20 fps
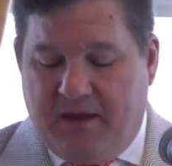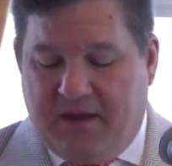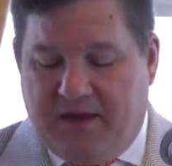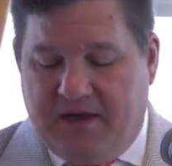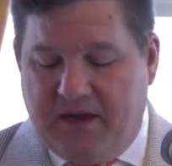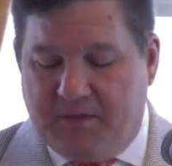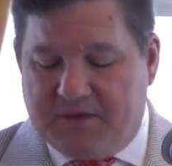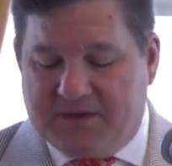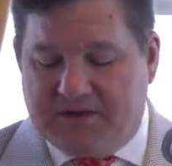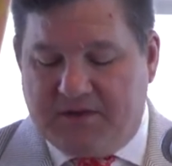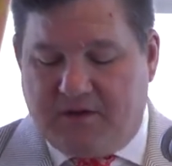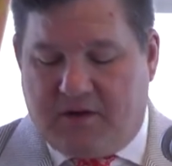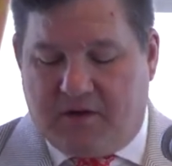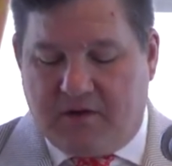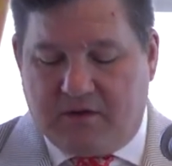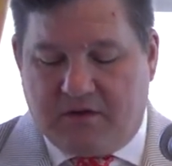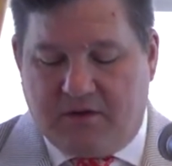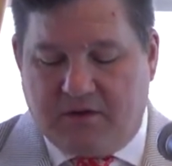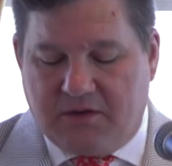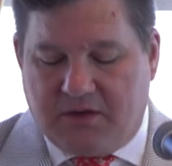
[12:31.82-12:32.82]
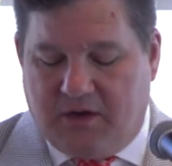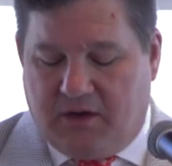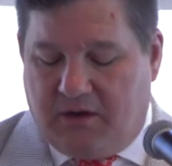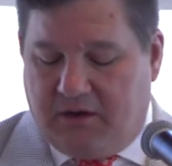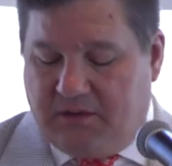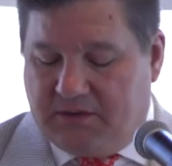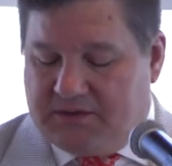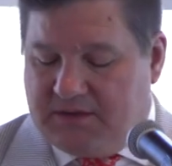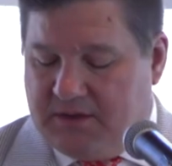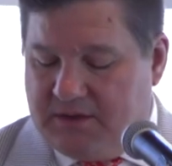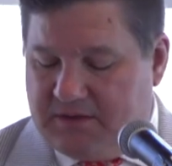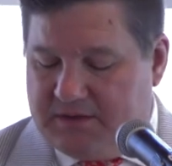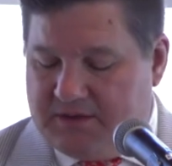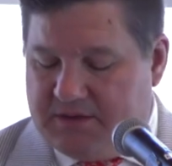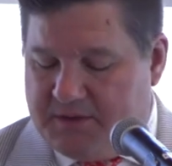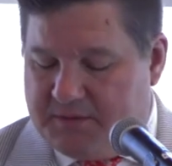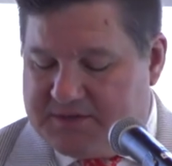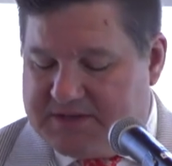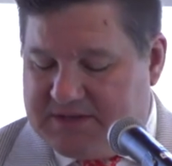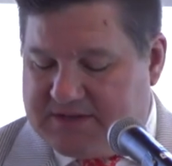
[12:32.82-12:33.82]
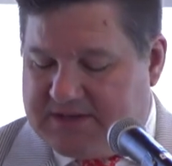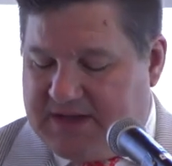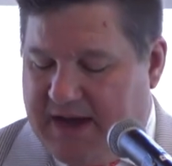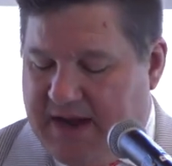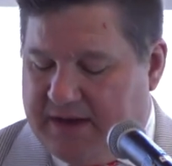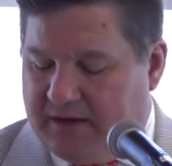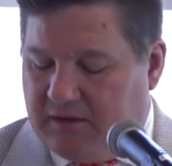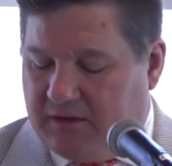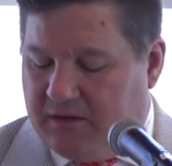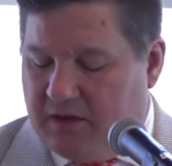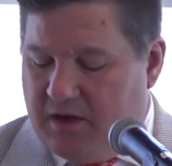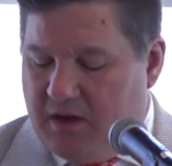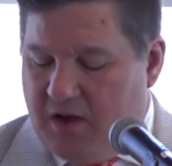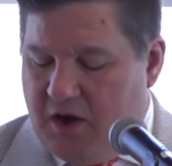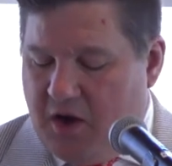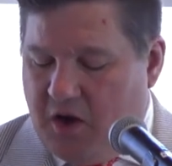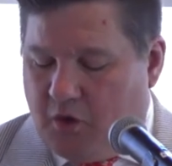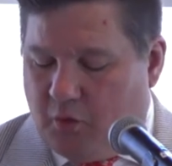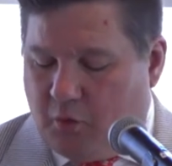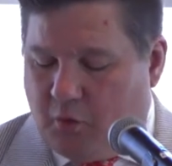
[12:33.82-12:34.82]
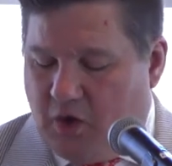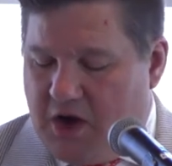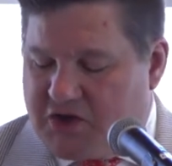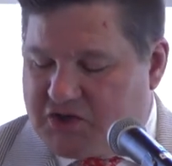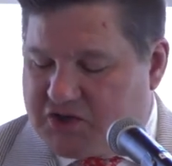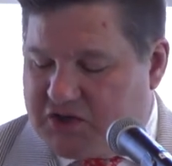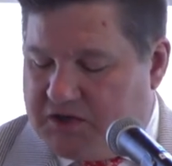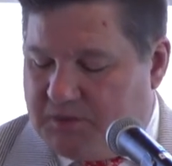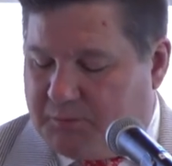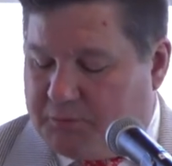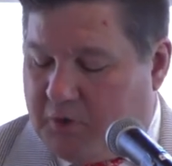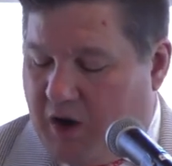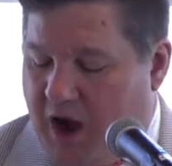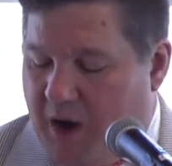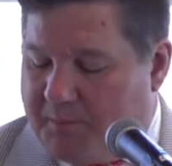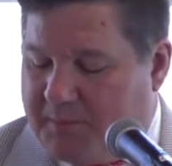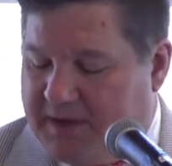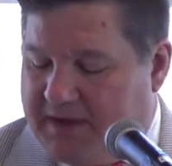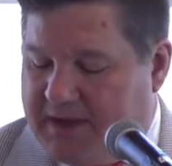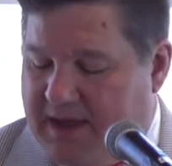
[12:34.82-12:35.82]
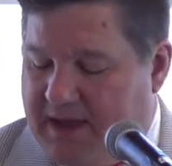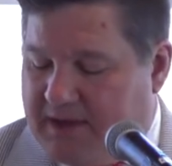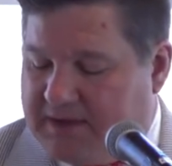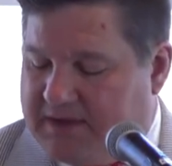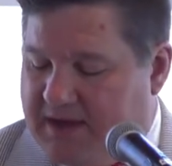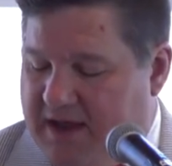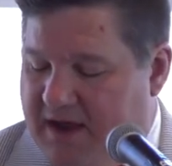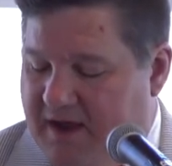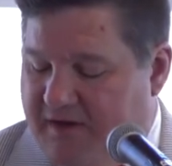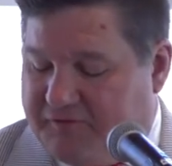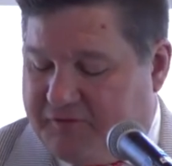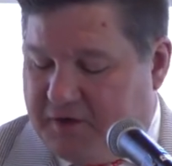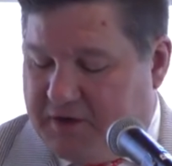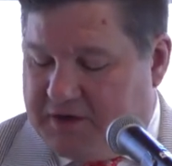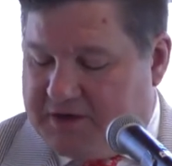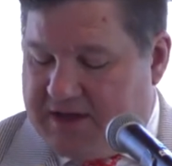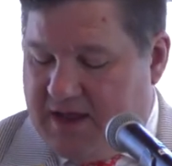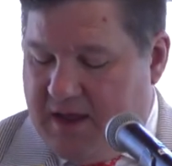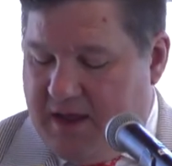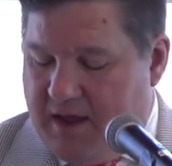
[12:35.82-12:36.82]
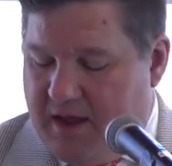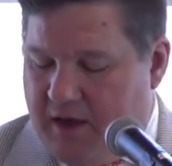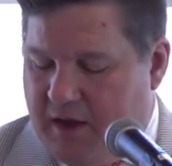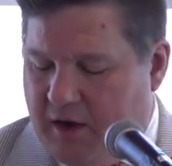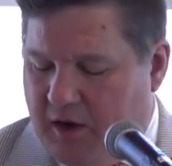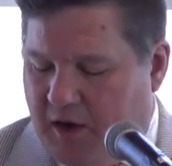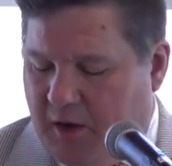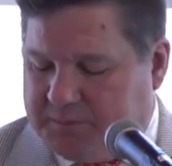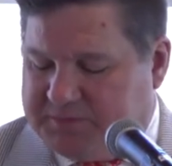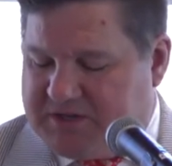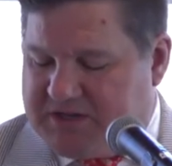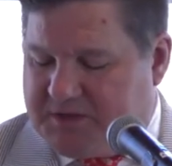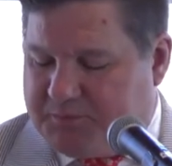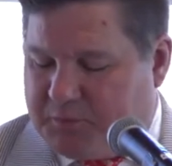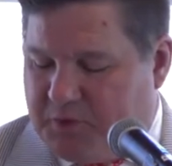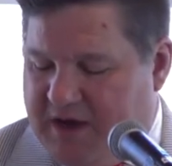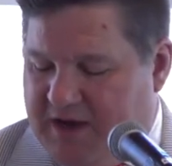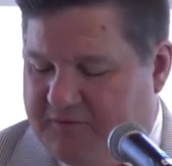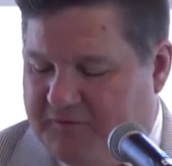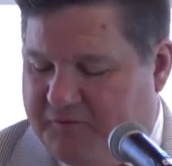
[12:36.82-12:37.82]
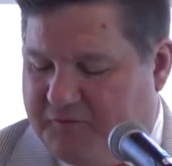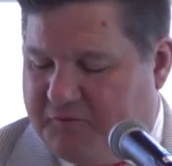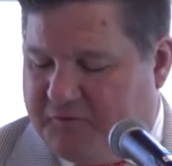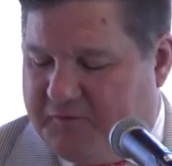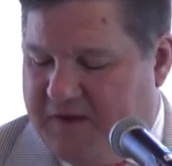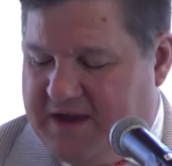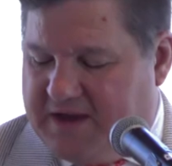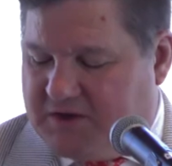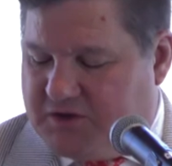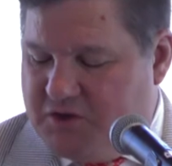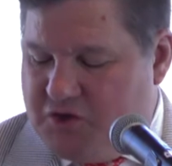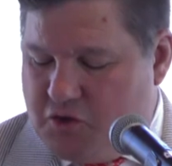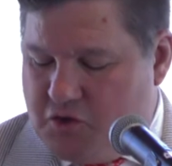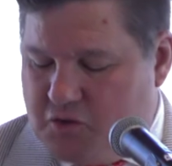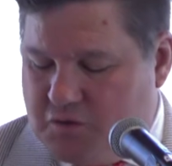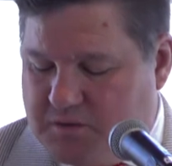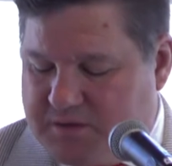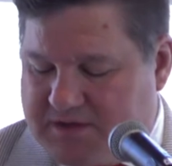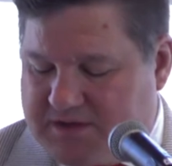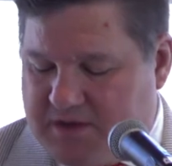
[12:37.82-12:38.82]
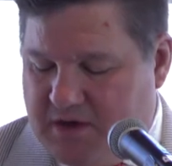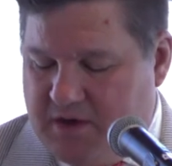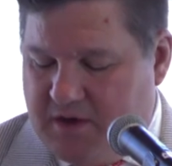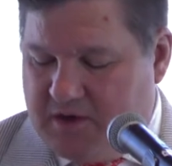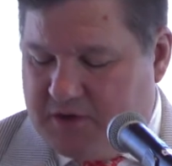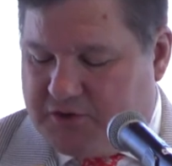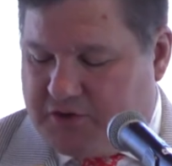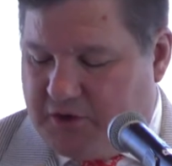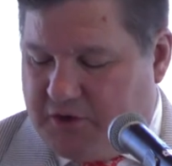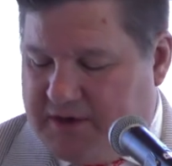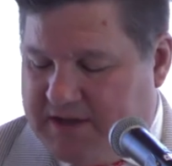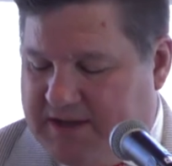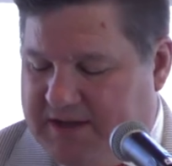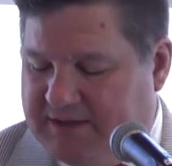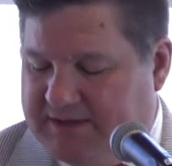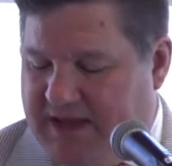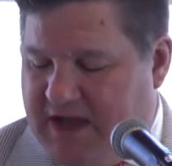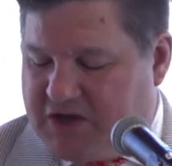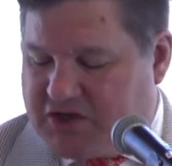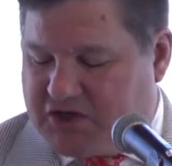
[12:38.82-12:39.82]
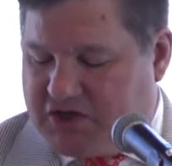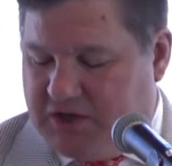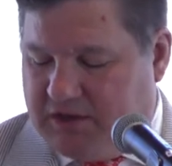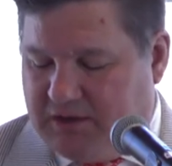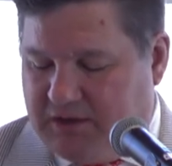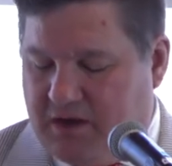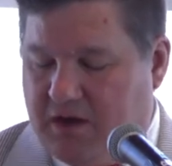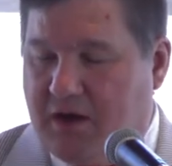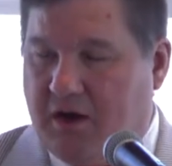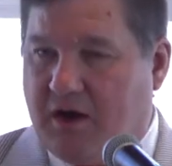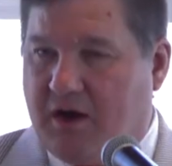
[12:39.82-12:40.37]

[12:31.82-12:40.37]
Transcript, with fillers: And it was an article called, here was the title, Russian Propaganda Effort Helped Spread Fake News During Election,